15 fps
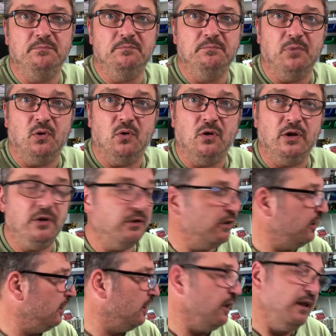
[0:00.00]
Portland,
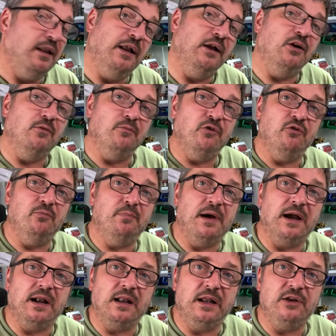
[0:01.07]
then got moved
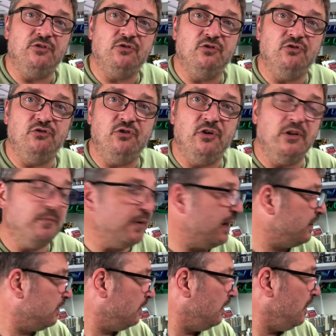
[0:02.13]
back later on during the
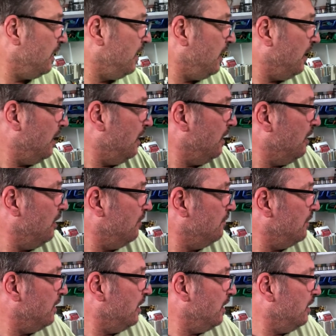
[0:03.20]
battle.
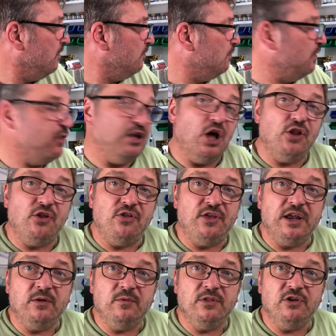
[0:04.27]
But the other
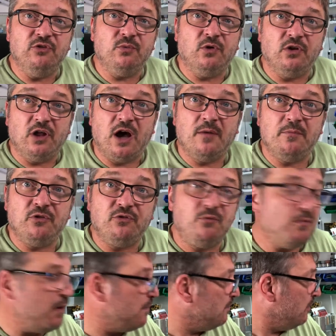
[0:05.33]
thing with this one, I must
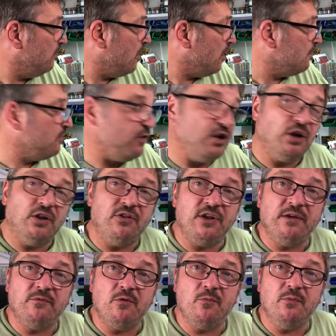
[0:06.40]
remember, the other
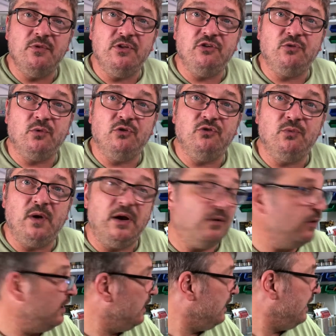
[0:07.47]
thing with this one as well
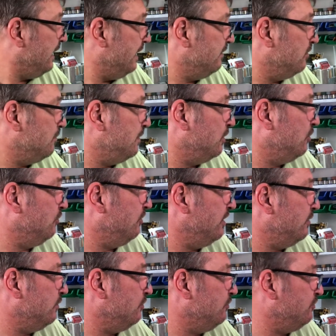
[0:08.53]
is that because it
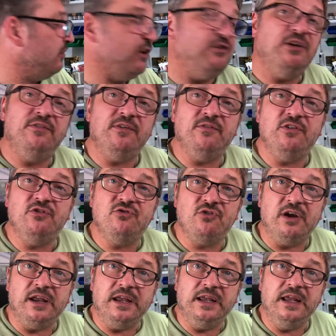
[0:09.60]
was
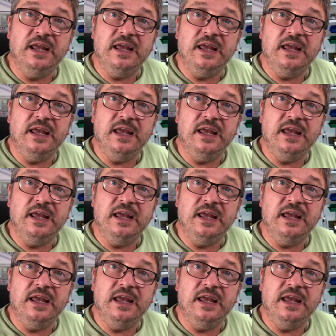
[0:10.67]
JG53,